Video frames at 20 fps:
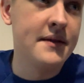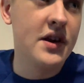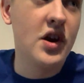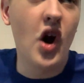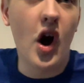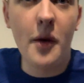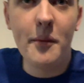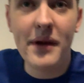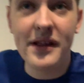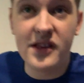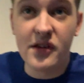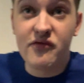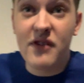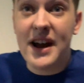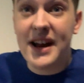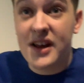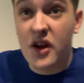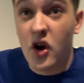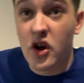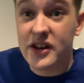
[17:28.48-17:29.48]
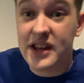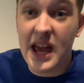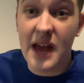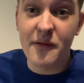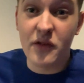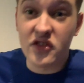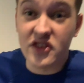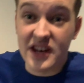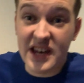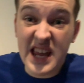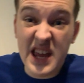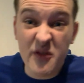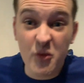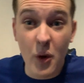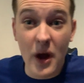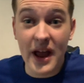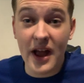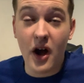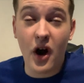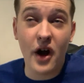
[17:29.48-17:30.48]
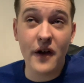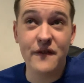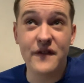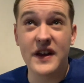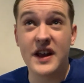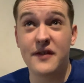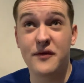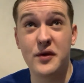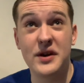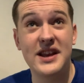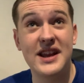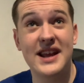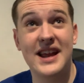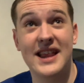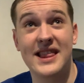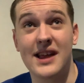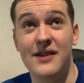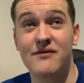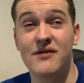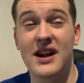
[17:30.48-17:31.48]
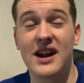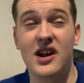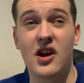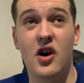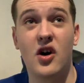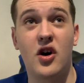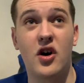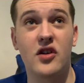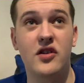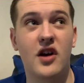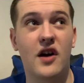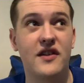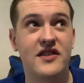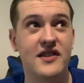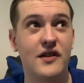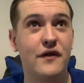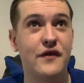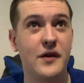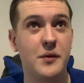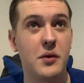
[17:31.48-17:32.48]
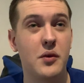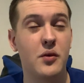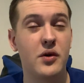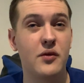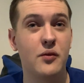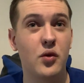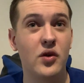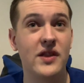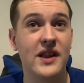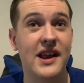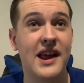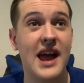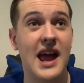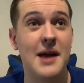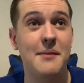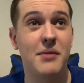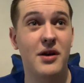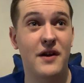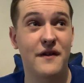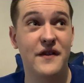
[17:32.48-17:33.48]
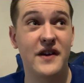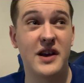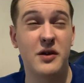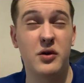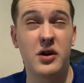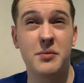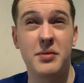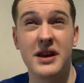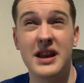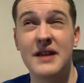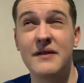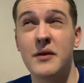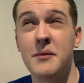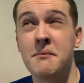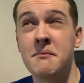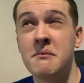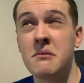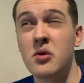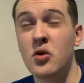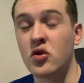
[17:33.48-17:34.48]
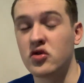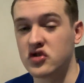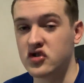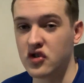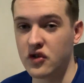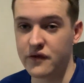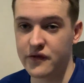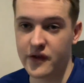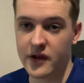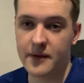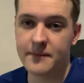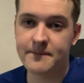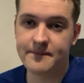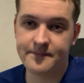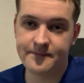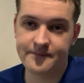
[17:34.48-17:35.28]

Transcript: got to admit, the red card gave us a leeway. I think if we didn't get that red card, I still think we would have won the game, but I think it would have been even more tougher.